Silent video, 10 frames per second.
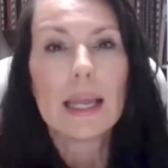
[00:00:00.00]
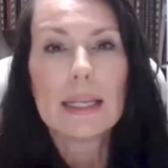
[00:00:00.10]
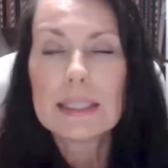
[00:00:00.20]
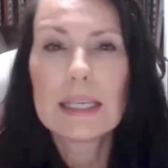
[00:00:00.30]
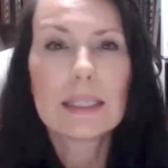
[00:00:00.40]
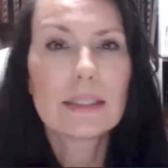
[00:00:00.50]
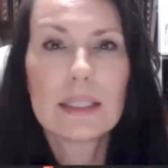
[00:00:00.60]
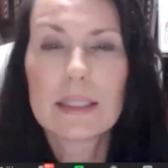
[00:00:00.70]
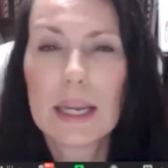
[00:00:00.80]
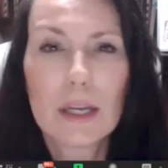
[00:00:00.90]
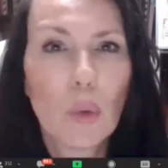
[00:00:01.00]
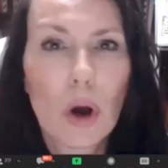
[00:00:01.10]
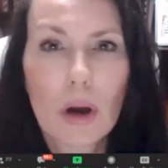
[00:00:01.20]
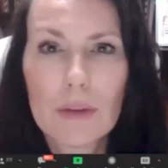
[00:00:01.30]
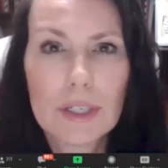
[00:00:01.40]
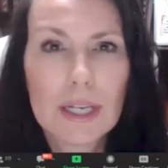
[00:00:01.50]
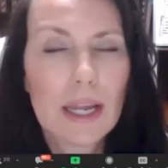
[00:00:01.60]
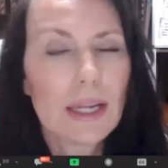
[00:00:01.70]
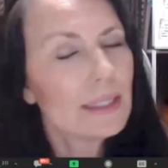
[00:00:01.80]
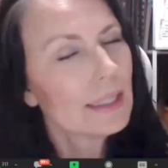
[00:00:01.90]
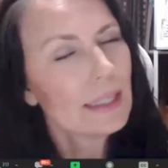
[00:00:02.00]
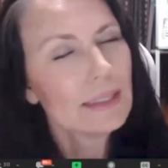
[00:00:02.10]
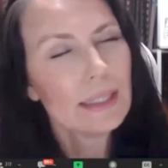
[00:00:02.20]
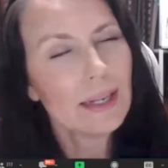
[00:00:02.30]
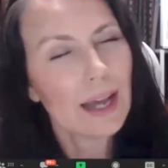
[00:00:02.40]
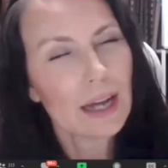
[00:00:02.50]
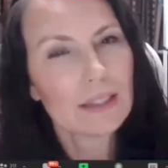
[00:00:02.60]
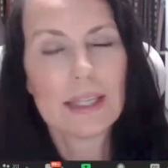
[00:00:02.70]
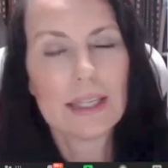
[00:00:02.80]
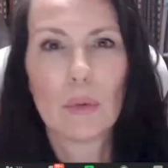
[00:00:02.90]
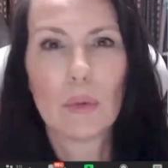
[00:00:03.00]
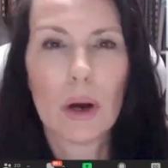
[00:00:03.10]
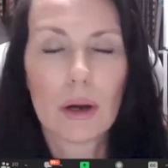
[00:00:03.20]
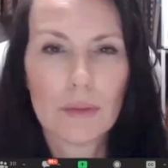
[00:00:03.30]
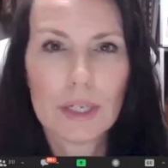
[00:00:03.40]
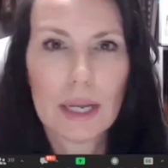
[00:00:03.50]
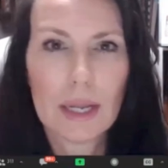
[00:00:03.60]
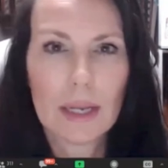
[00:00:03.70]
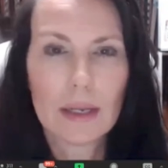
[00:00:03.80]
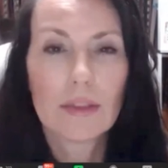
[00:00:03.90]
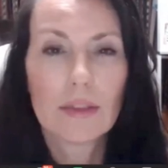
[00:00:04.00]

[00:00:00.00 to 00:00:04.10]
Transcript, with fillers: It's easy to take a walk every day. It's easy not to take a walk every day.